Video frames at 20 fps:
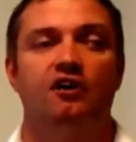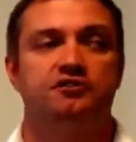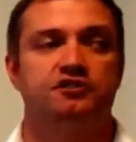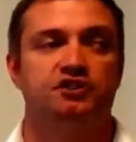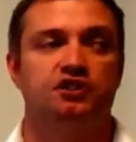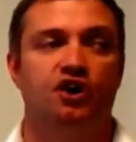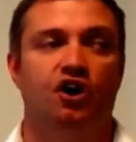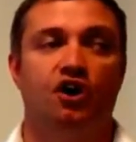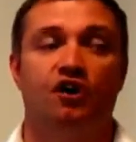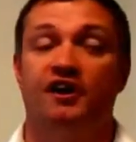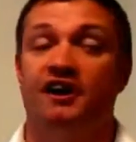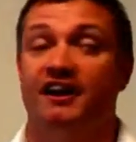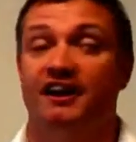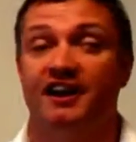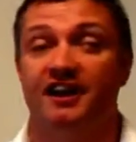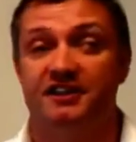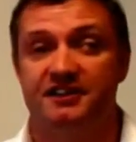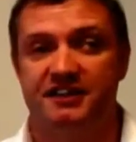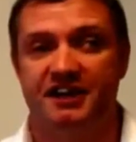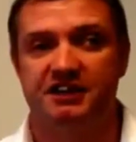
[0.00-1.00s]

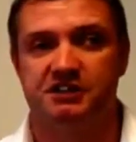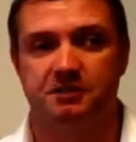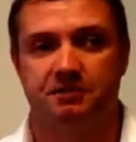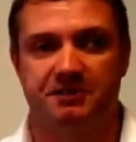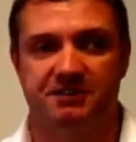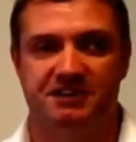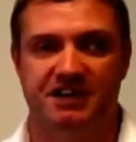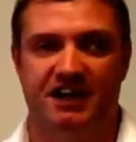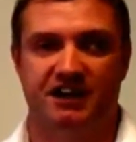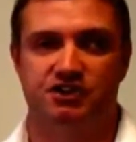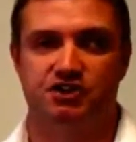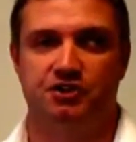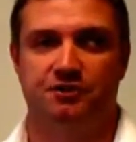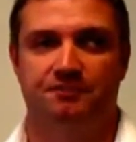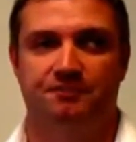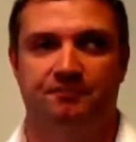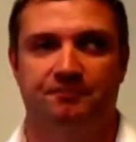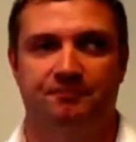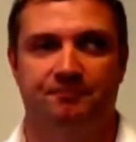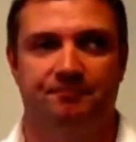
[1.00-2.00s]
offshoring and data
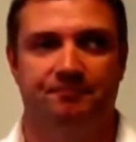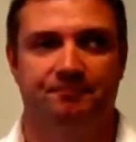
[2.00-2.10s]
protection.